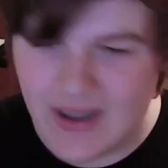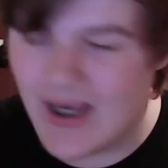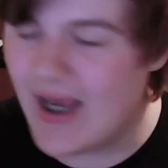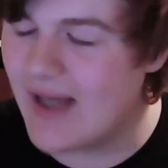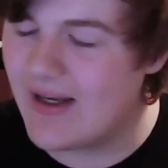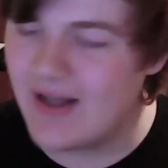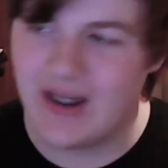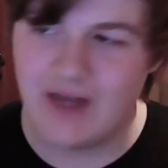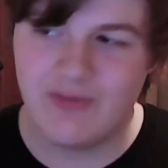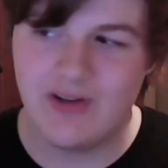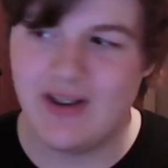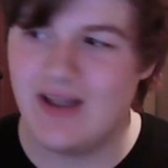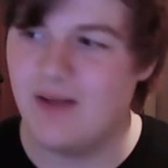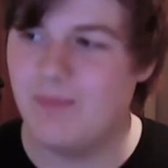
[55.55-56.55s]
And then you have to
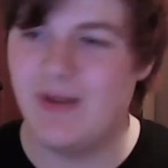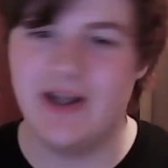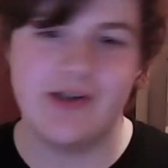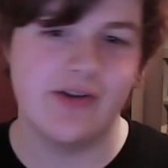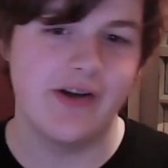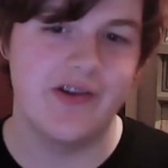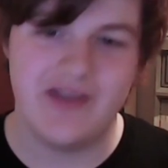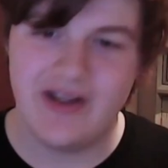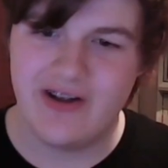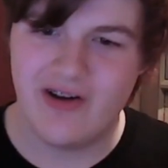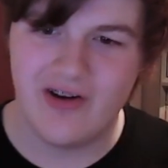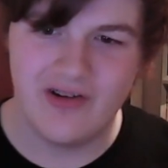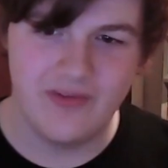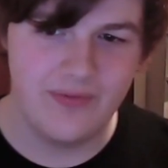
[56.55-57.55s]
get a micro SD
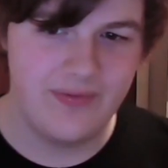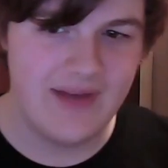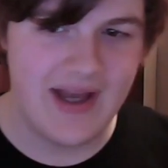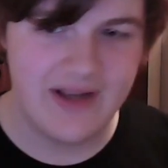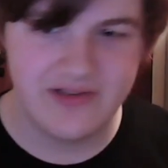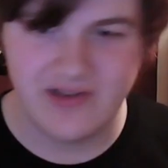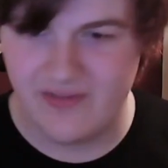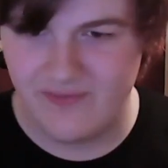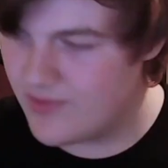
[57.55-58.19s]
card and flash it.